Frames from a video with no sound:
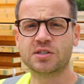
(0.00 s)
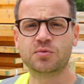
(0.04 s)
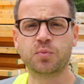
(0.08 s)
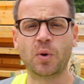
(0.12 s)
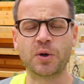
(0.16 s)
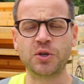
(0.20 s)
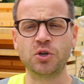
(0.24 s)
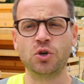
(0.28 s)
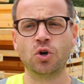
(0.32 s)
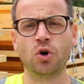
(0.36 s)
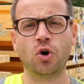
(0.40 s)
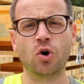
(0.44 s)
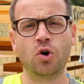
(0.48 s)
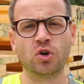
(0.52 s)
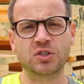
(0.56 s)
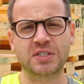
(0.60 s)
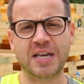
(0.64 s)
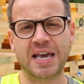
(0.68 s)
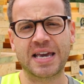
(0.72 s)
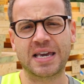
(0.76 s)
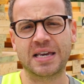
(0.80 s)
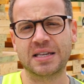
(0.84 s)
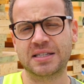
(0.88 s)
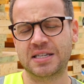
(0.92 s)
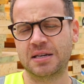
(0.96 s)
when you're
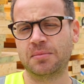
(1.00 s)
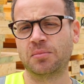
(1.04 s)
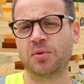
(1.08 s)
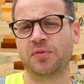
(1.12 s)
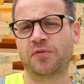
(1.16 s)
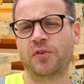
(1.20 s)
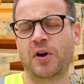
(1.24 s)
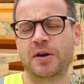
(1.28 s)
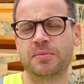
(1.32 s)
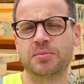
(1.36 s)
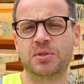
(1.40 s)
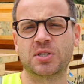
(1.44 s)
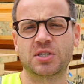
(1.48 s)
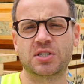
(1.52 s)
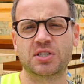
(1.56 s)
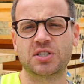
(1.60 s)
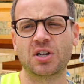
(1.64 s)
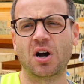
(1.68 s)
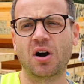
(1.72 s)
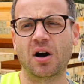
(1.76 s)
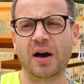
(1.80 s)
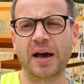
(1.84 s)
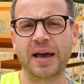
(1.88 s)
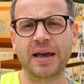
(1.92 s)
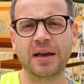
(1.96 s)
taking timber frame to
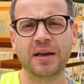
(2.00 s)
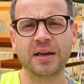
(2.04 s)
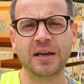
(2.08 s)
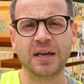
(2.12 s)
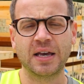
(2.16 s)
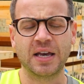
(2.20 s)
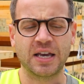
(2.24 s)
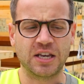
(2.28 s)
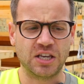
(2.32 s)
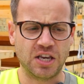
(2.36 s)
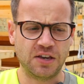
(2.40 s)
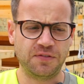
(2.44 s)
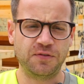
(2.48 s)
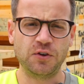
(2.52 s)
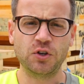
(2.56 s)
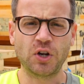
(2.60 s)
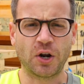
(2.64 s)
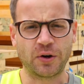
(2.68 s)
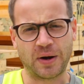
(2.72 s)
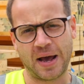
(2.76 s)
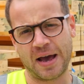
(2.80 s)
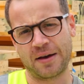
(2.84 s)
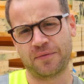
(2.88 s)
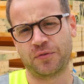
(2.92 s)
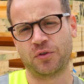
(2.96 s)
site, if you
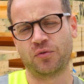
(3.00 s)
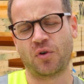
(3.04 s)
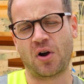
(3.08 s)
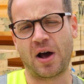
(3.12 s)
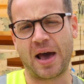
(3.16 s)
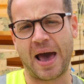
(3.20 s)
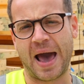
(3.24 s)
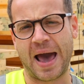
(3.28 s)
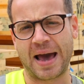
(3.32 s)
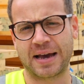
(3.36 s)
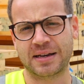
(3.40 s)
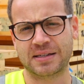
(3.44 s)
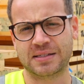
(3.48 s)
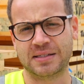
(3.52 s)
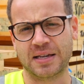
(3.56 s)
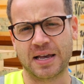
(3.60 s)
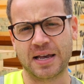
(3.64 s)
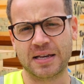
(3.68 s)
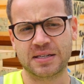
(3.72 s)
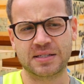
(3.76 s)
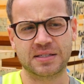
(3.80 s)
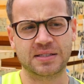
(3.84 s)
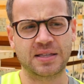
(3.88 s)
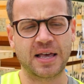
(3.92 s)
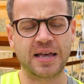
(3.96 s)
don't have the right
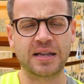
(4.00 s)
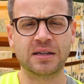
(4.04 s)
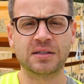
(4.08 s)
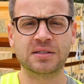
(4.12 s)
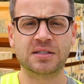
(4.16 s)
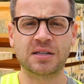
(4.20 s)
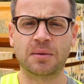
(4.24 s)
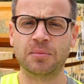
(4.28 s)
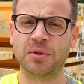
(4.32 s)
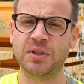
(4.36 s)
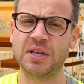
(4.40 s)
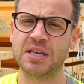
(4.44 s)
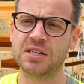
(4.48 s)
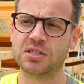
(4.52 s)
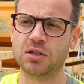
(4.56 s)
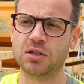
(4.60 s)
access, then some of these